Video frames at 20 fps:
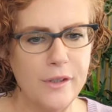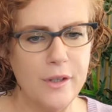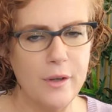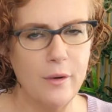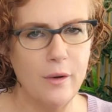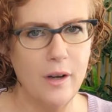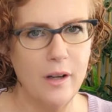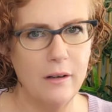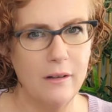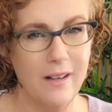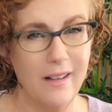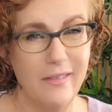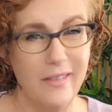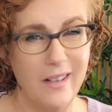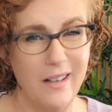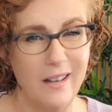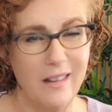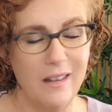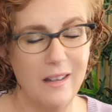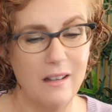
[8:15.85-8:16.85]
So I don't have
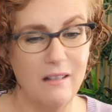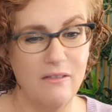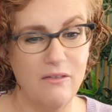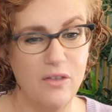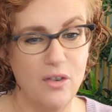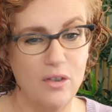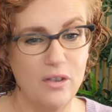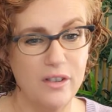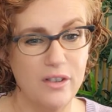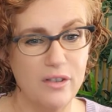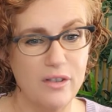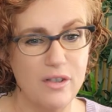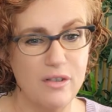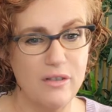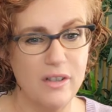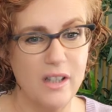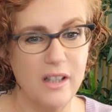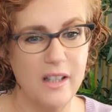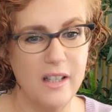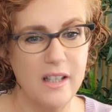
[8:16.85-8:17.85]
anything in
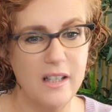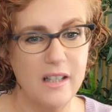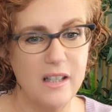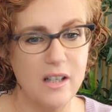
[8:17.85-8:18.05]
folders really.